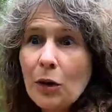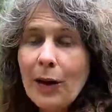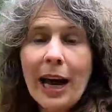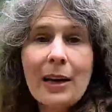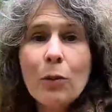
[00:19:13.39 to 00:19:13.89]

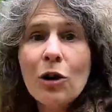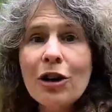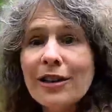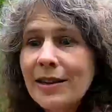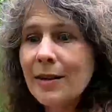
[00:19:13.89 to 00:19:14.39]
UK
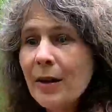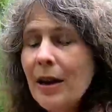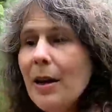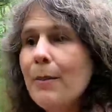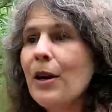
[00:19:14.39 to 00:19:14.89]
woodlands,
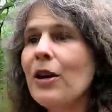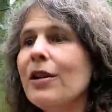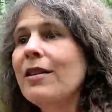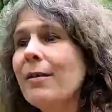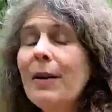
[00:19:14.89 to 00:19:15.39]

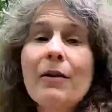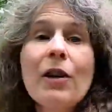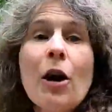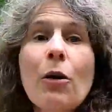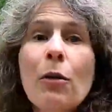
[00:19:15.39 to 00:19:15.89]
because there are
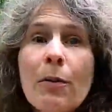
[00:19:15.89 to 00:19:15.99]
no